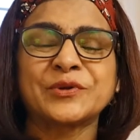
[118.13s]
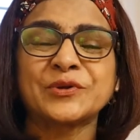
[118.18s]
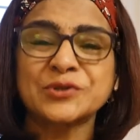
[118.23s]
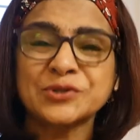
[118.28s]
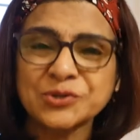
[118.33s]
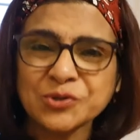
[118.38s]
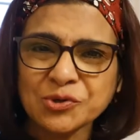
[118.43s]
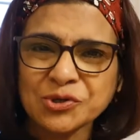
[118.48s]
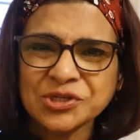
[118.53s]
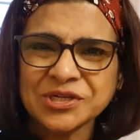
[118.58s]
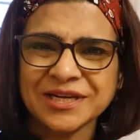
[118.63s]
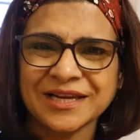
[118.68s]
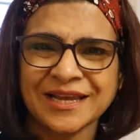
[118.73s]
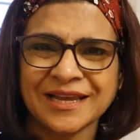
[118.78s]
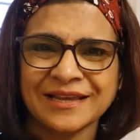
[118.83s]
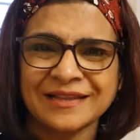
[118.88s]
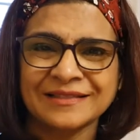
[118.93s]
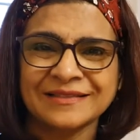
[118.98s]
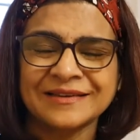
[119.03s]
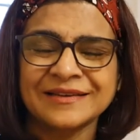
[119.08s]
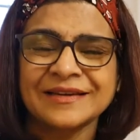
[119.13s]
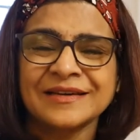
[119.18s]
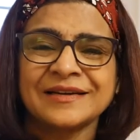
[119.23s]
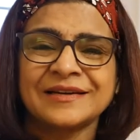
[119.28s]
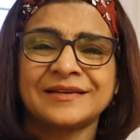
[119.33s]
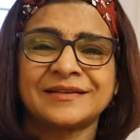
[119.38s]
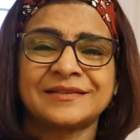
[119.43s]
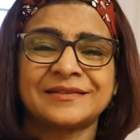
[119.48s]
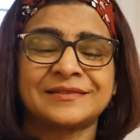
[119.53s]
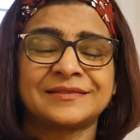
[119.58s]
social health?
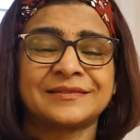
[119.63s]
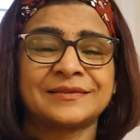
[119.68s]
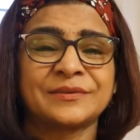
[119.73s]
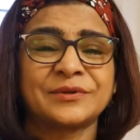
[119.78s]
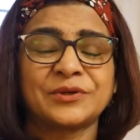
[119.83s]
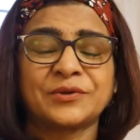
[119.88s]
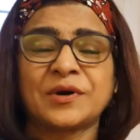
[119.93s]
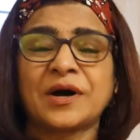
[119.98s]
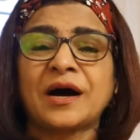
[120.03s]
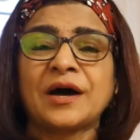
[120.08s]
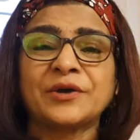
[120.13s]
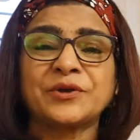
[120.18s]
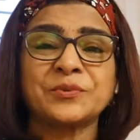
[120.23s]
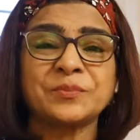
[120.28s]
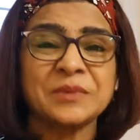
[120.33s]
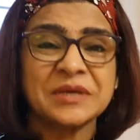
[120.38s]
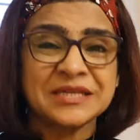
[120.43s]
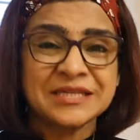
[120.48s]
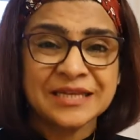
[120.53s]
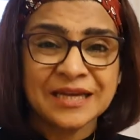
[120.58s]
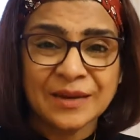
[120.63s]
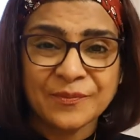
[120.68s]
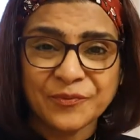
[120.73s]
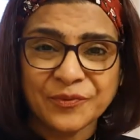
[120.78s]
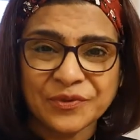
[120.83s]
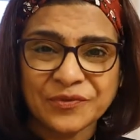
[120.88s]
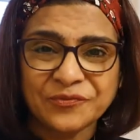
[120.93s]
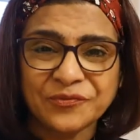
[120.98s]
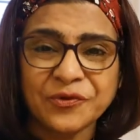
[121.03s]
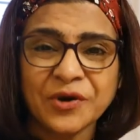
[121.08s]
Are you meeting up
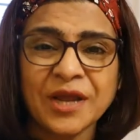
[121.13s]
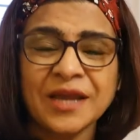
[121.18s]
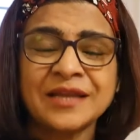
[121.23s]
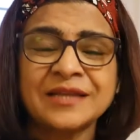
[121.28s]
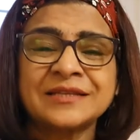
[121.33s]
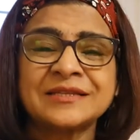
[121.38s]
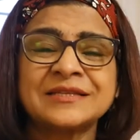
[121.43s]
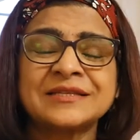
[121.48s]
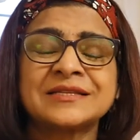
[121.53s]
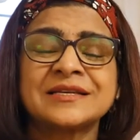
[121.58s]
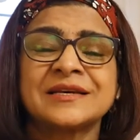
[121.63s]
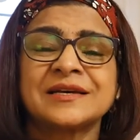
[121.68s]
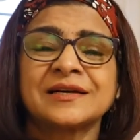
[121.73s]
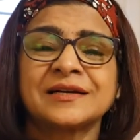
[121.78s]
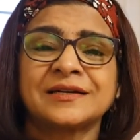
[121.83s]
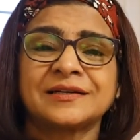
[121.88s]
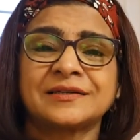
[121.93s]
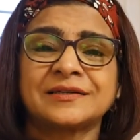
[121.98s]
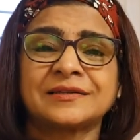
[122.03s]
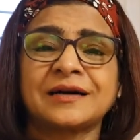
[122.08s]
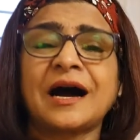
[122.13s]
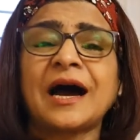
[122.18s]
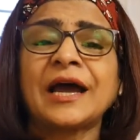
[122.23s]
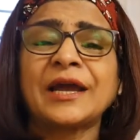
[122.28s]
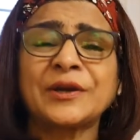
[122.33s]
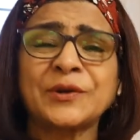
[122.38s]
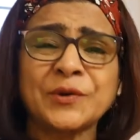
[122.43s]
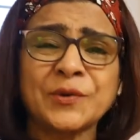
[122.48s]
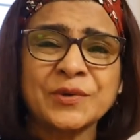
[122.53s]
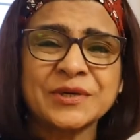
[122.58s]
with friends?
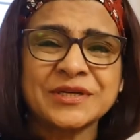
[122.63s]
I know